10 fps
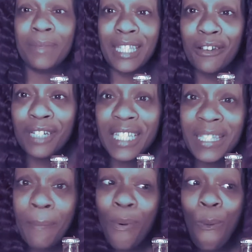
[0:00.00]
so
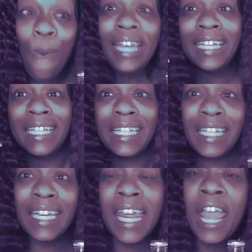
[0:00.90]

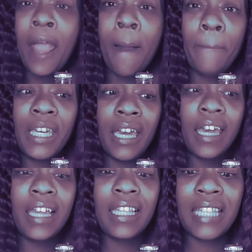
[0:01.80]
disappointed
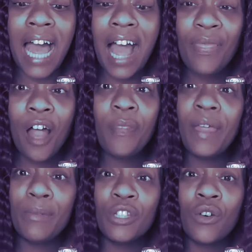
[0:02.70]
because I thought
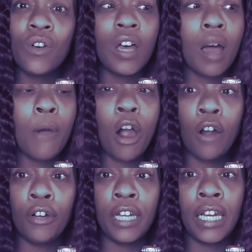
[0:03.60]
they was going to come
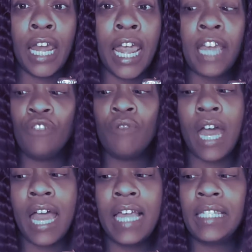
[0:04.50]
harder than that. And you
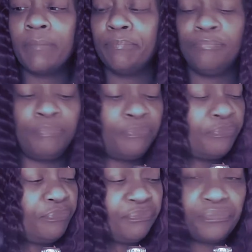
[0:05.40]
guys,
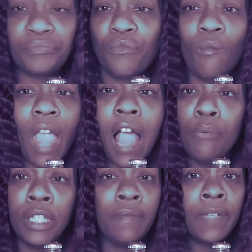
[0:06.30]

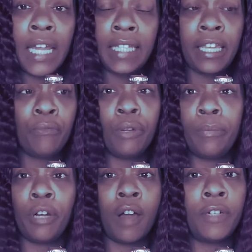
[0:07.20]
I really feel like they
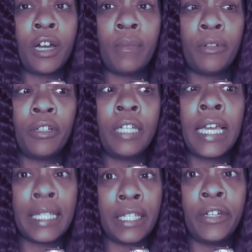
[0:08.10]
ripping off the armor.
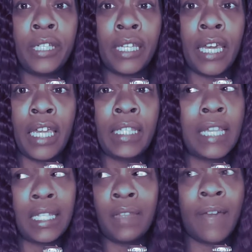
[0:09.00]
Like, seriously,
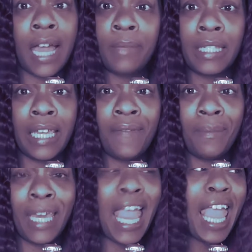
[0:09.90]
that's the vibes it's
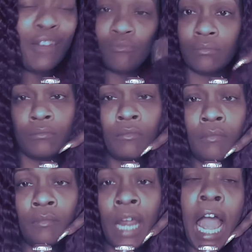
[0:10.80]
giving me. And
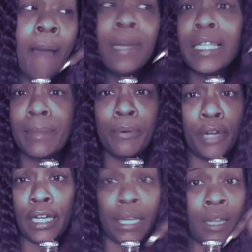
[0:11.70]
I'm
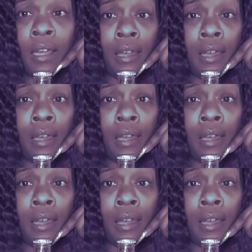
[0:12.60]
disappointed